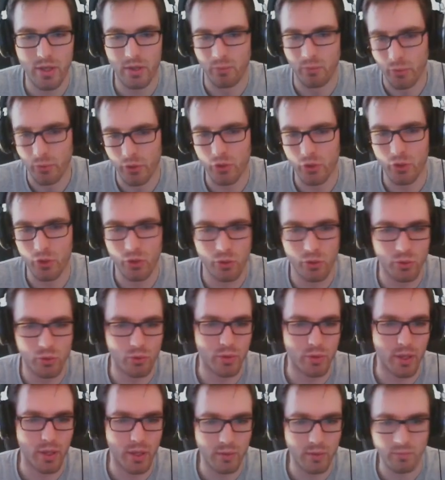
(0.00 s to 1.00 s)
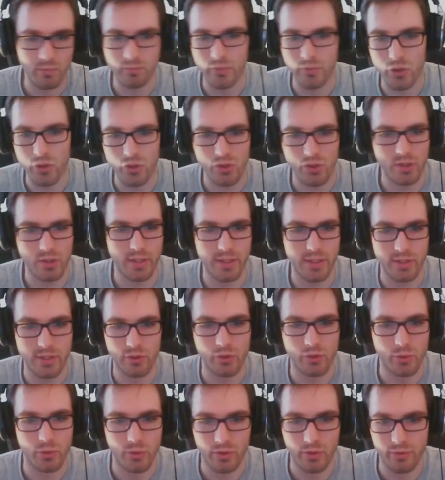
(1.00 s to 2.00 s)
We could do that, it's just less
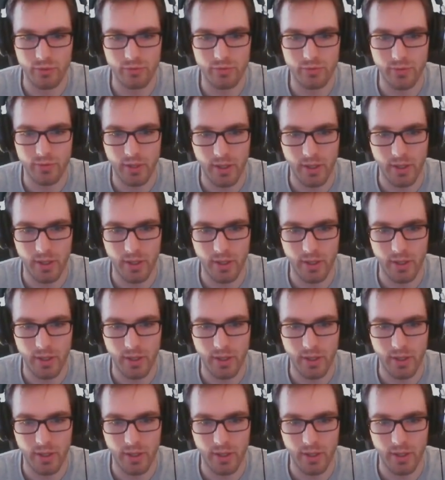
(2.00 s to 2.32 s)
intuitive.